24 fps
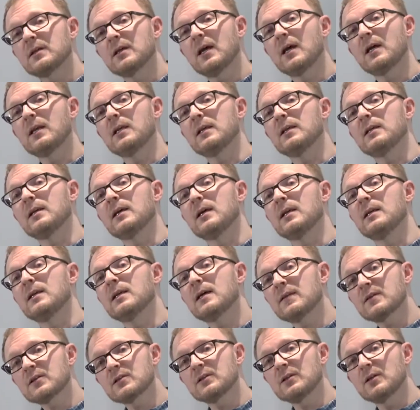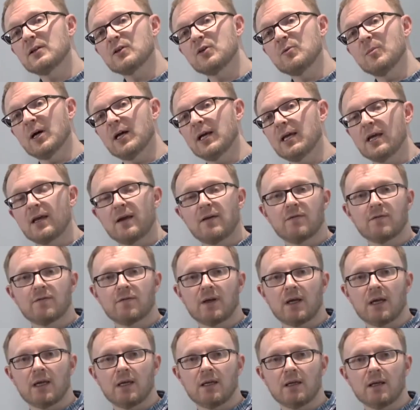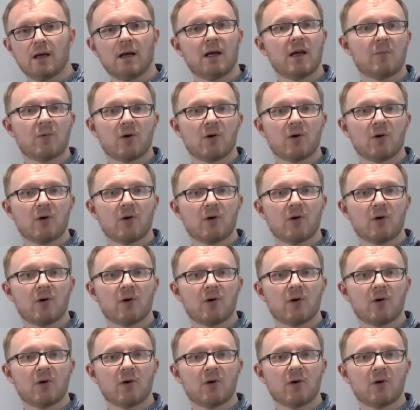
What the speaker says: and in another slot you might have a higher